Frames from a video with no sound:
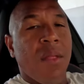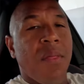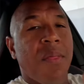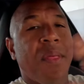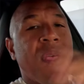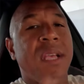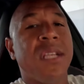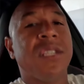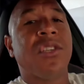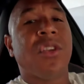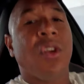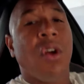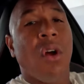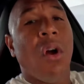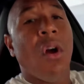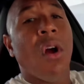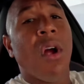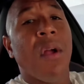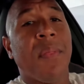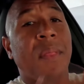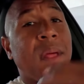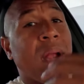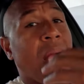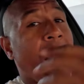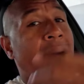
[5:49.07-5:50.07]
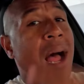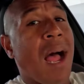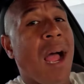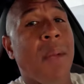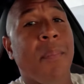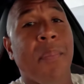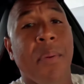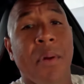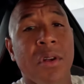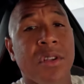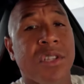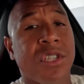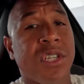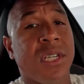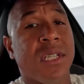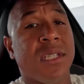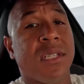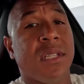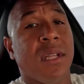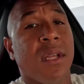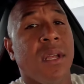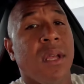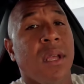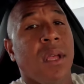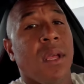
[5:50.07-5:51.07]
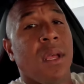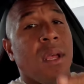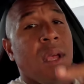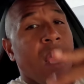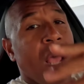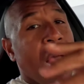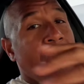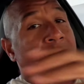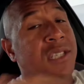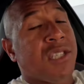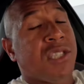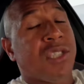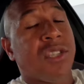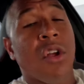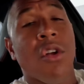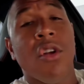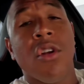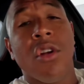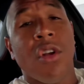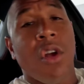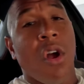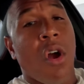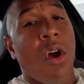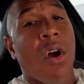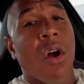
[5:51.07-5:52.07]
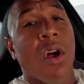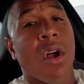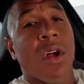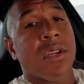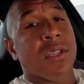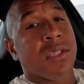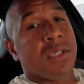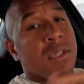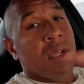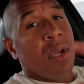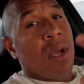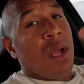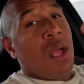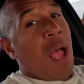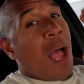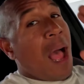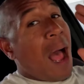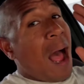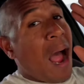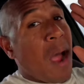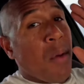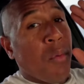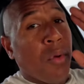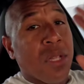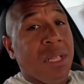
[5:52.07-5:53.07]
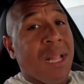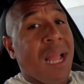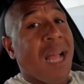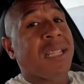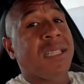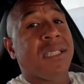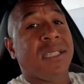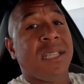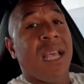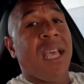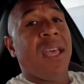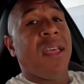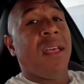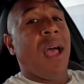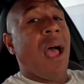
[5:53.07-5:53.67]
this car that I purchased and certain cars, I will not say